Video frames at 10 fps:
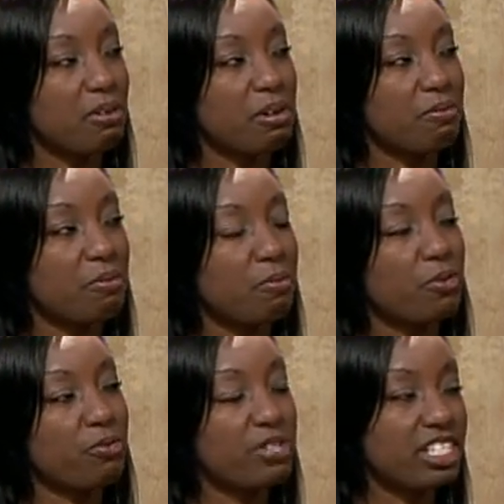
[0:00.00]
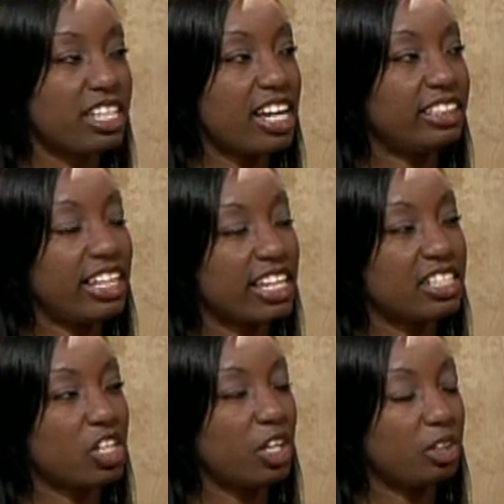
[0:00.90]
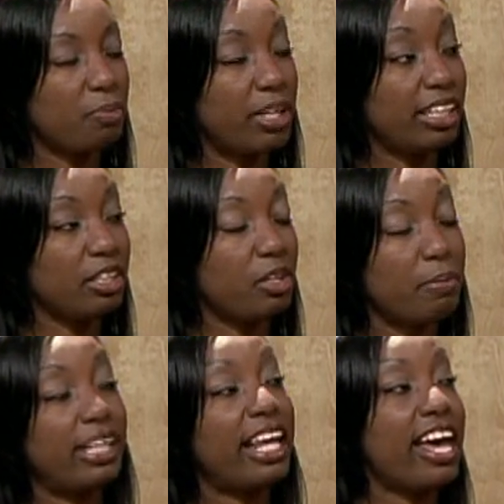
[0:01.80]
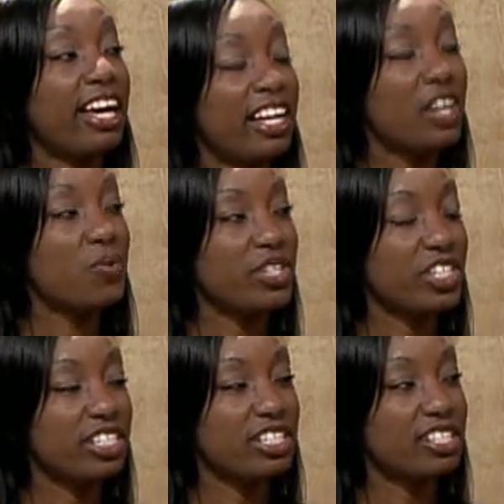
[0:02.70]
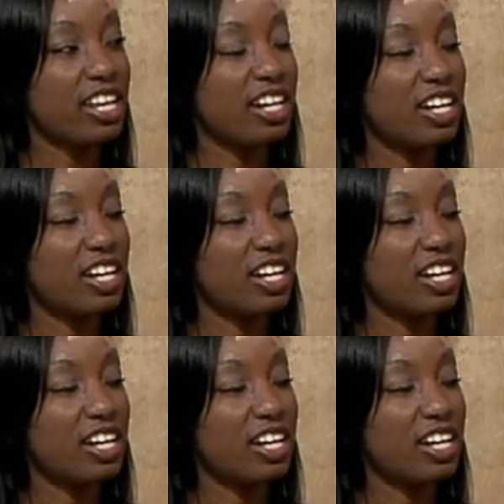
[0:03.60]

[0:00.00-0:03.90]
a form of freestyle dance called the ballet, which is